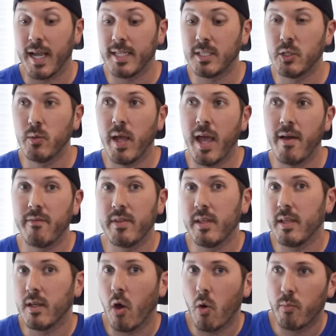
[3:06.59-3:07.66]
I do have the
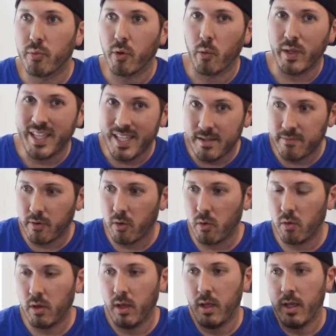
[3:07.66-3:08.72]
GoPole
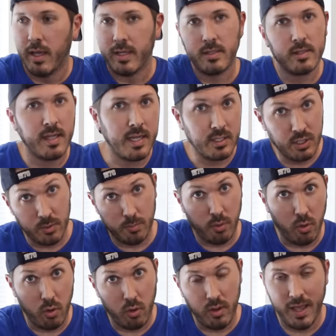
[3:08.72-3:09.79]
Evo extension
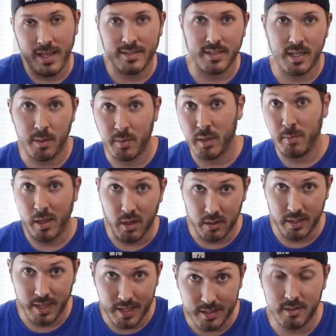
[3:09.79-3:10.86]
pole. Hasn't come in the
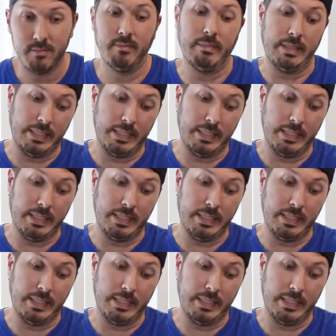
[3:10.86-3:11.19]
mail yet.